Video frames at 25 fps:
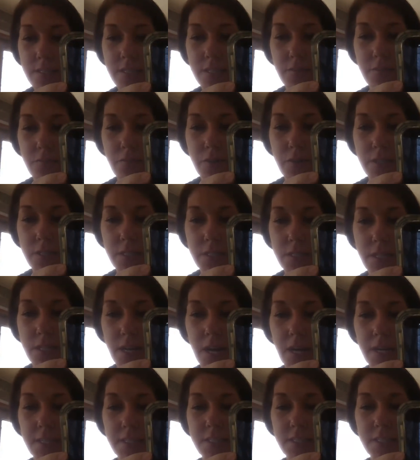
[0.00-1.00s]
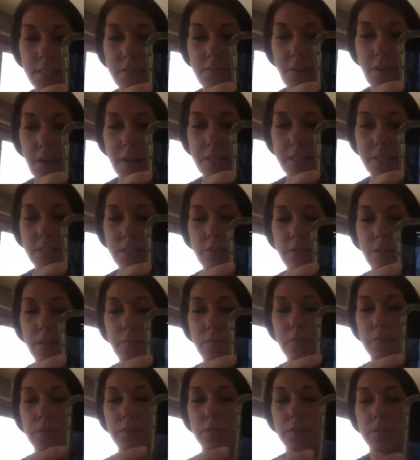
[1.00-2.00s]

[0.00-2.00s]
different kinds of ice cream.